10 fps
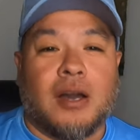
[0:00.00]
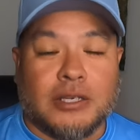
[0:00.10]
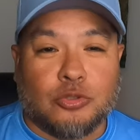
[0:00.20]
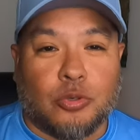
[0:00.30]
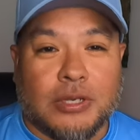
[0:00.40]

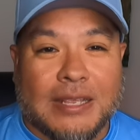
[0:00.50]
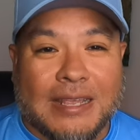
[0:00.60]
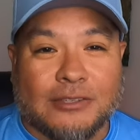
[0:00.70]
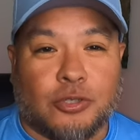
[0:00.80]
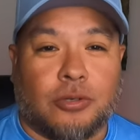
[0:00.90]
hundred
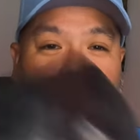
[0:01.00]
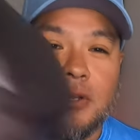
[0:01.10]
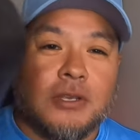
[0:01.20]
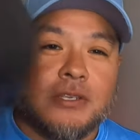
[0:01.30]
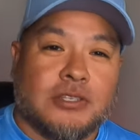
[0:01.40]
enter,
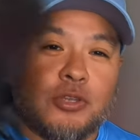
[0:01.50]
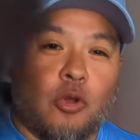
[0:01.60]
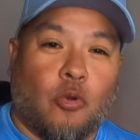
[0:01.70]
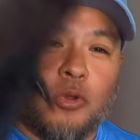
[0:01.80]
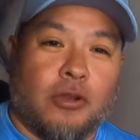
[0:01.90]

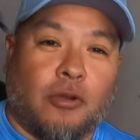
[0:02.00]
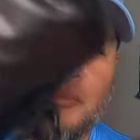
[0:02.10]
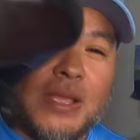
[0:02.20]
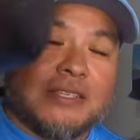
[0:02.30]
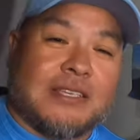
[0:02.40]
so we are
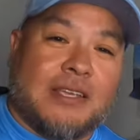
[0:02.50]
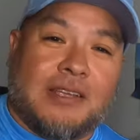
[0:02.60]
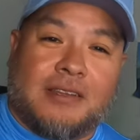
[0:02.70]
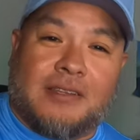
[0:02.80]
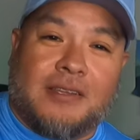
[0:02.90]

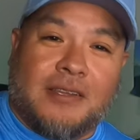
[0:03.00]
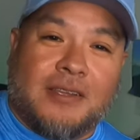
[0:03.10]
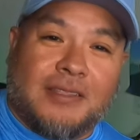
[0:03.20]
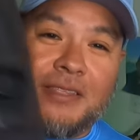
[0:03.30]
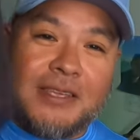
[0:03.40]
mixing
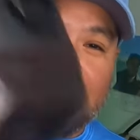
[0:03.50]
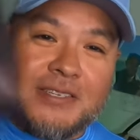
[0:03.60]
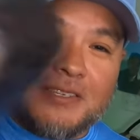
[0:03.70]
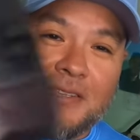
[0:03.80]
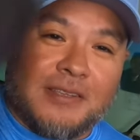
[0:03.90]

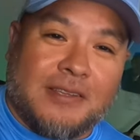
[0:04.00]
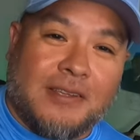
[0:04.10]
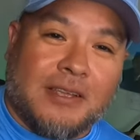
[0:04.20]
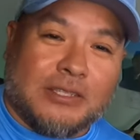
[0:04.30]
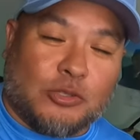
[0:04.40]
this
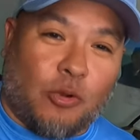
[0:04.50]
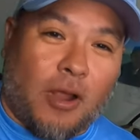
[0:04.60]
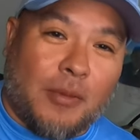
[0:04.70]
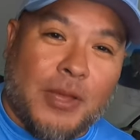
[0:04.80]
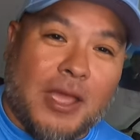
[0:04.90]

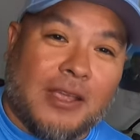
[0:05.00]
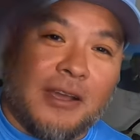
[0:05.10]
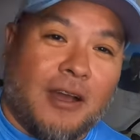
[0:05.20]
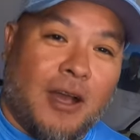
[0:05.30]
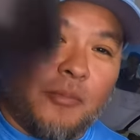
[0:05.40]
dry bag
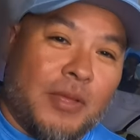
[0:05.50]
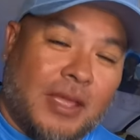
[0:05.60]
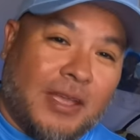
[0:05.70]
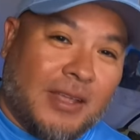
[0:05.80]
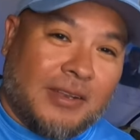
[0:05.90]
up,
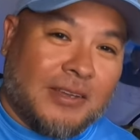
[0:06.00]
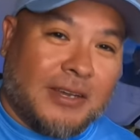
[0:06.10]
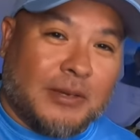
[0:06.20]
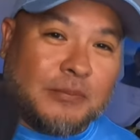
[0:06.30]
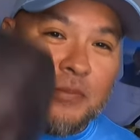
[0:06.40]
and
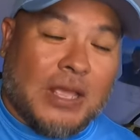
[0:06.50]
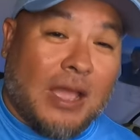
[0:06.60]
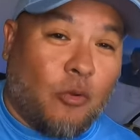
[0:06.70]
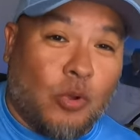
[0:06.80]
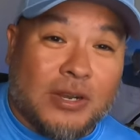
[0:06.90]
um,
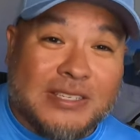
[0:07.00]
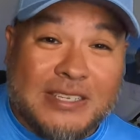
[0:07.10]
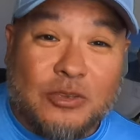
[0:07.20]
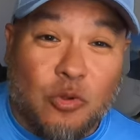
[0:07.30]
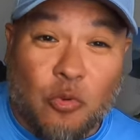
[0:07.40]
yeah, we're gonna
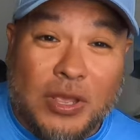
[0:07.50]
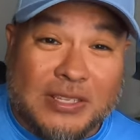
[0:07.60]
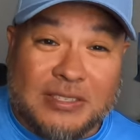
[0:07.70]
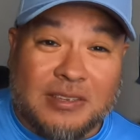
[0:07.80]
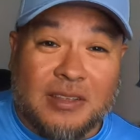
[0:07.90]
see who
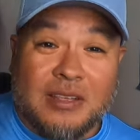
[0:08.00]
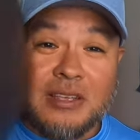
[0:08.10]
wins,